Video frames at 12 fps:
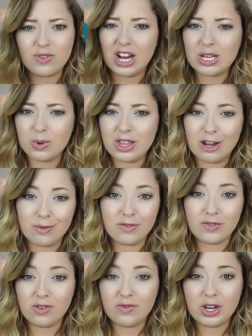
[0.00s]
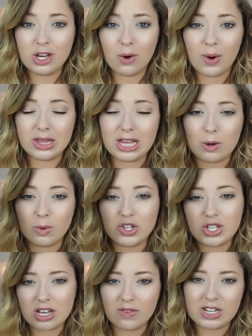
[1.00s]
If you guys want like a review video on like
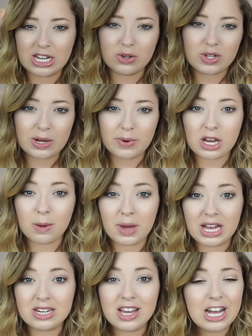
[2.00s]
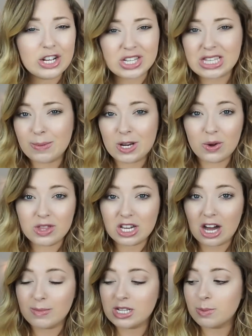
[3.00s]
which self tanners I recommend, just let me know in the
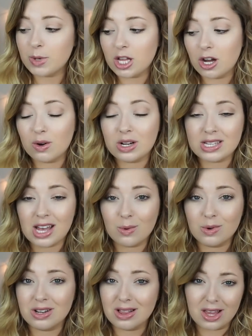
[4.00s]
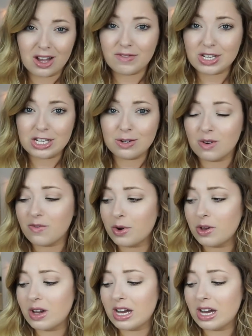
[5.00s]
comments below because I would love to do it for you